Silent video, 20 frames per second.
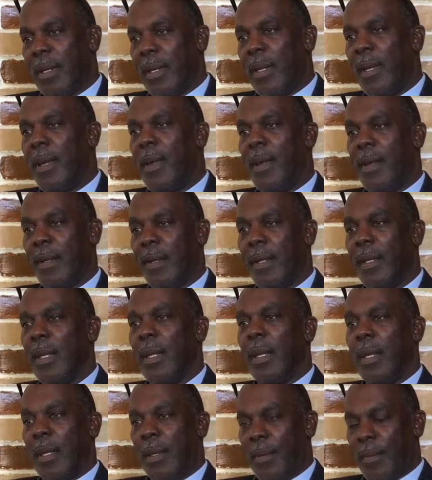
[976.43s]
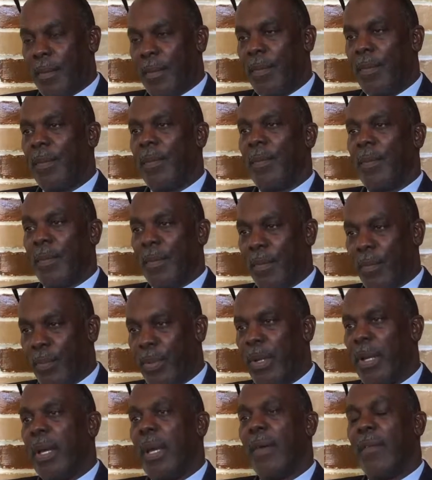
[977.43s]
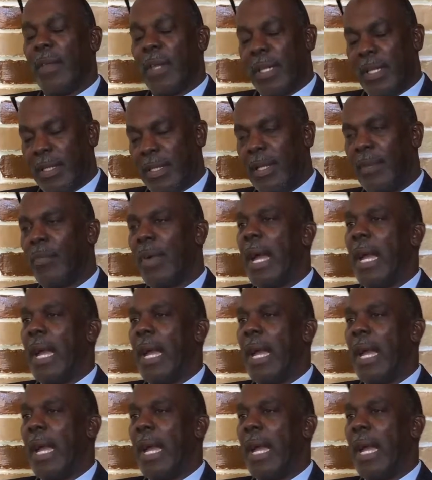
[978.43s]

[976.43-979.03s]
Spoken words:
evidence that you were predisposed. That's enough to do it.